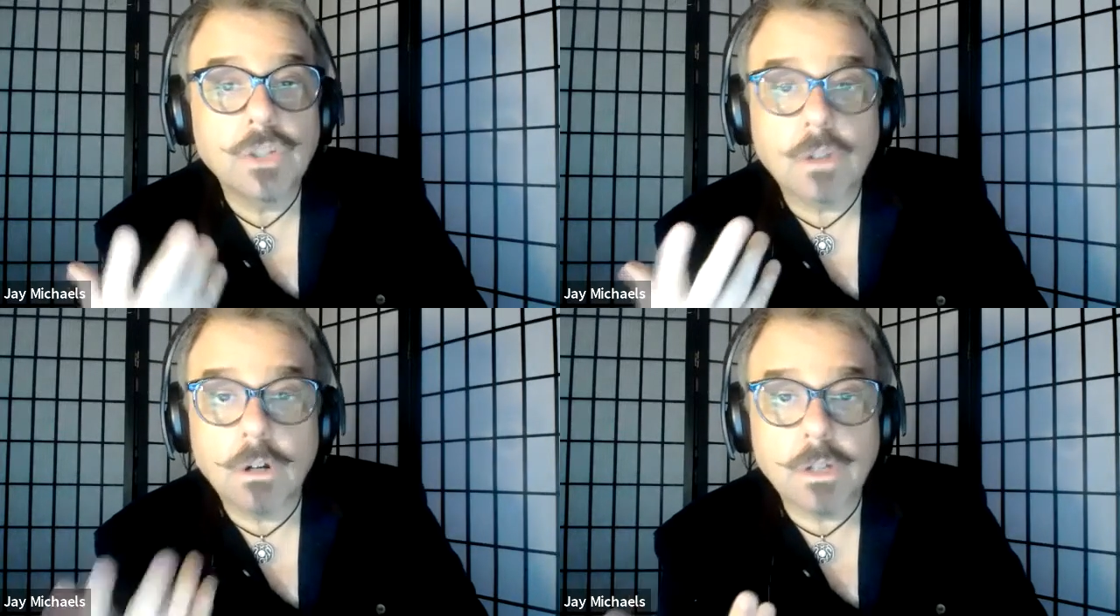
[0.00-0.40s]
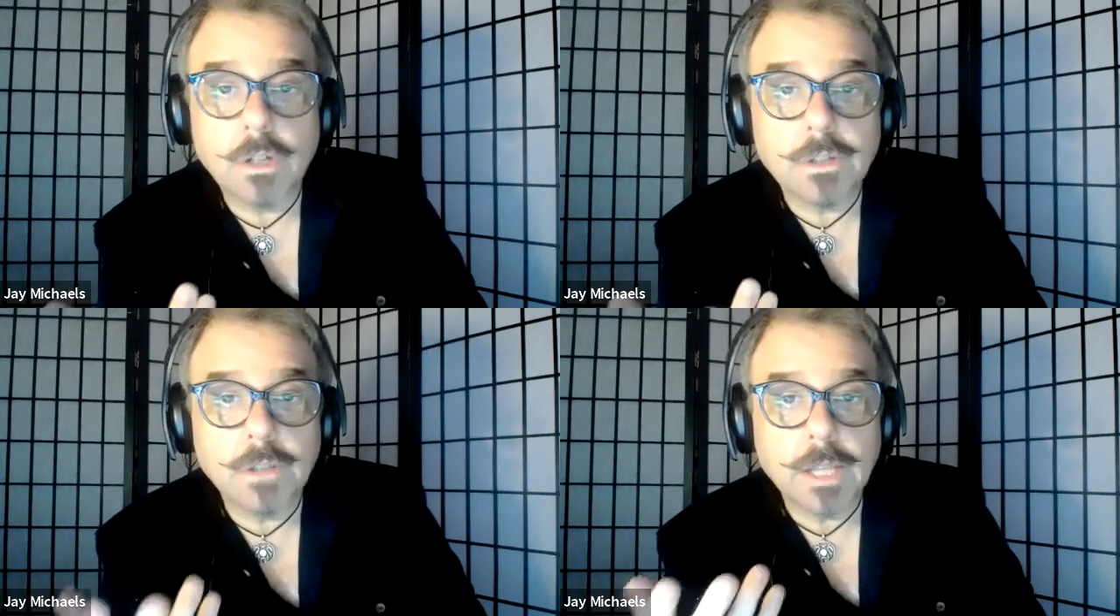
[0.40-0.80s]

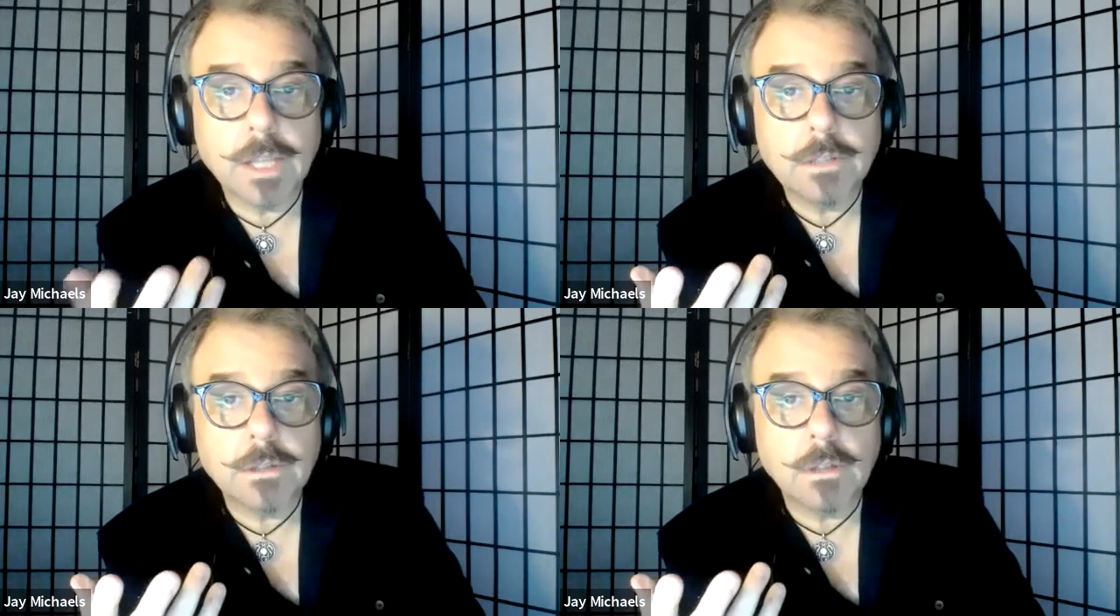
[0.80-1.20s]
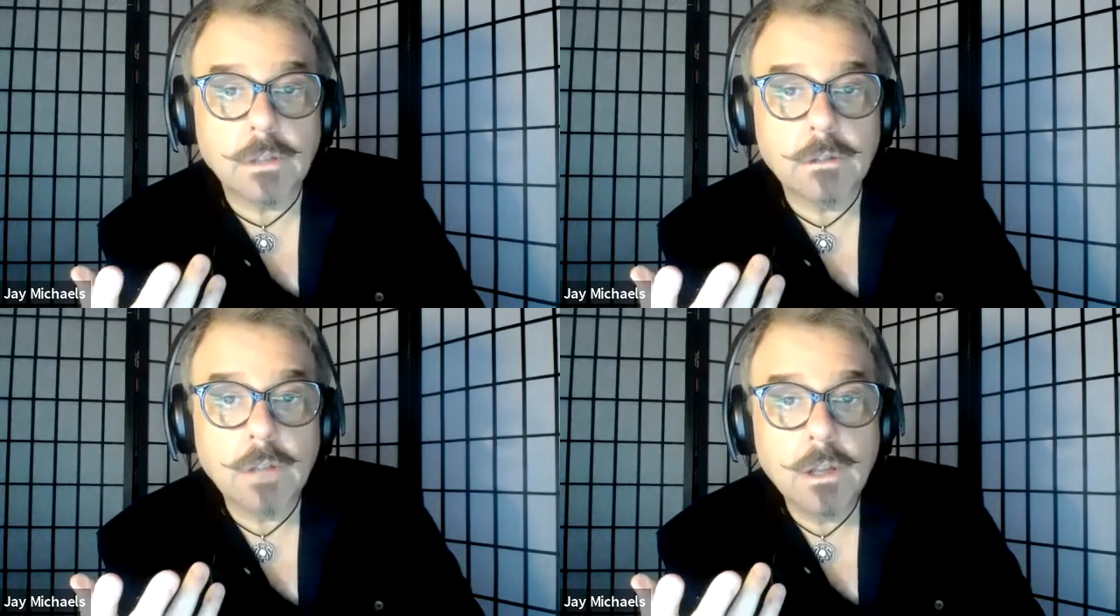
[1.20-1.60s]
art that
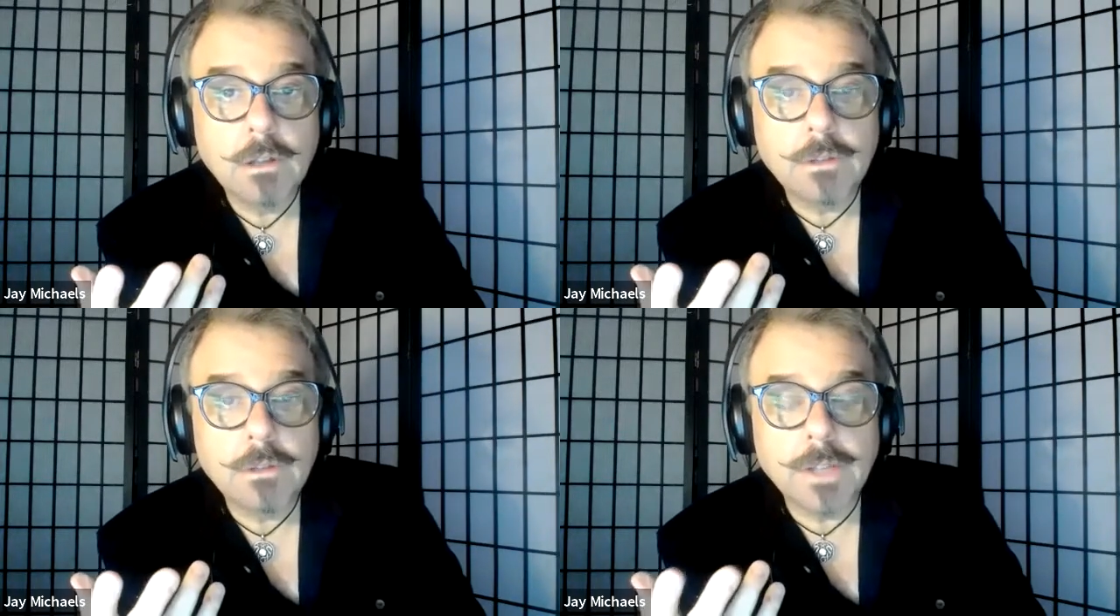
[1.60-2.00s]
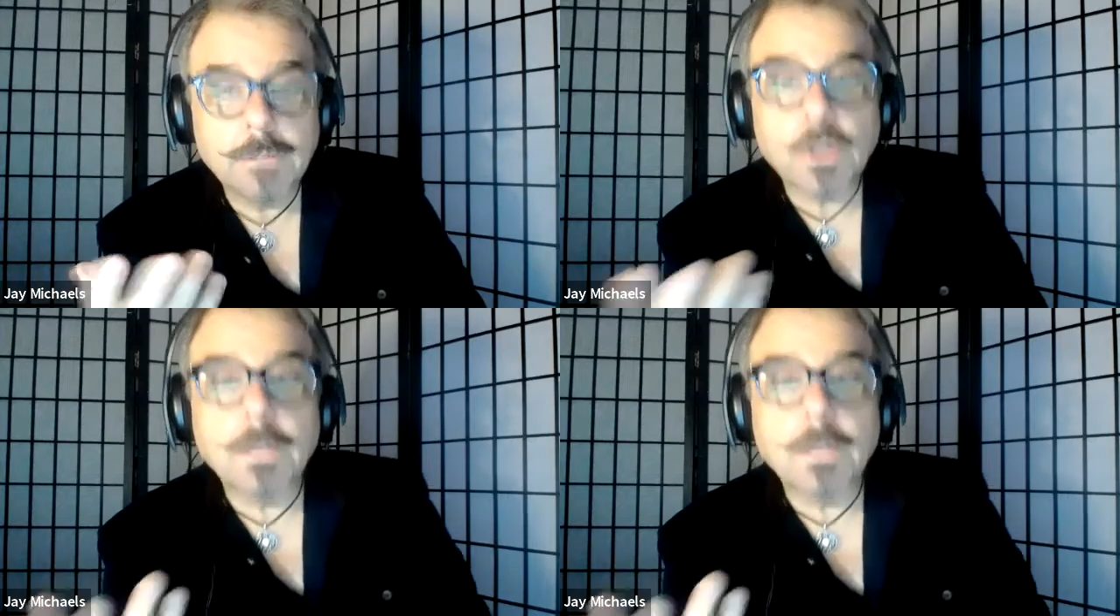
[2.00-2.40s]
is
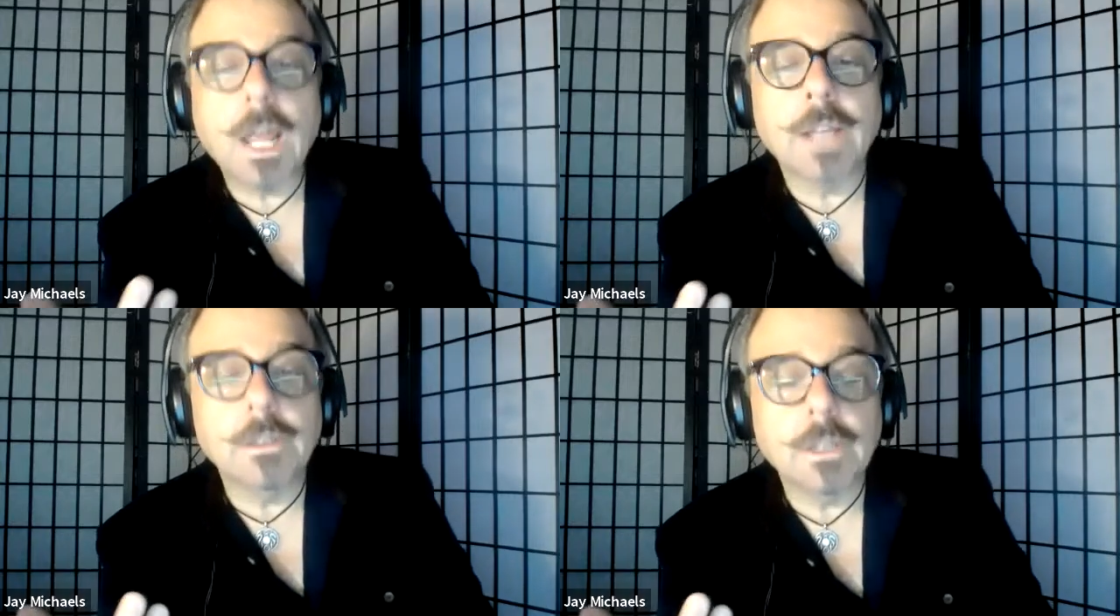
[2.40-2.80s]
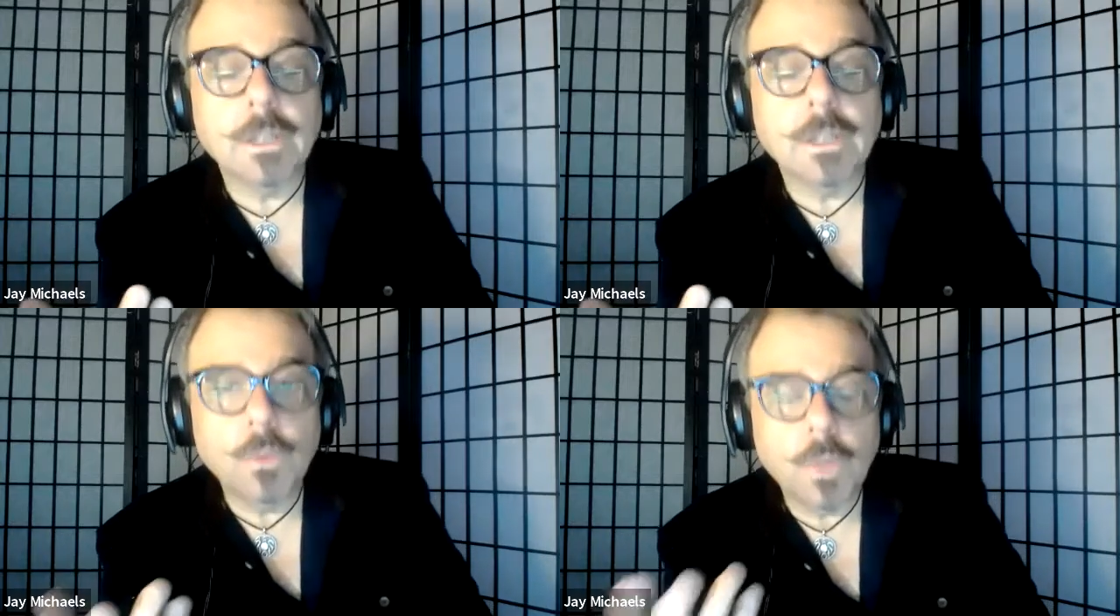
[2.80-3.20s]
much maligned,
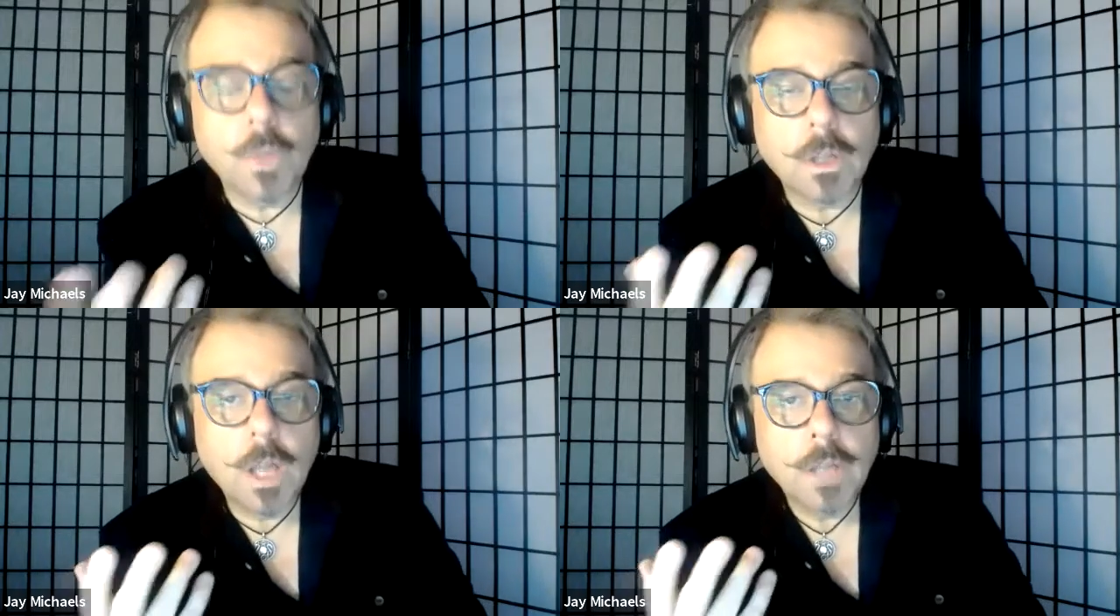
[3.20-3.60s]
if you will.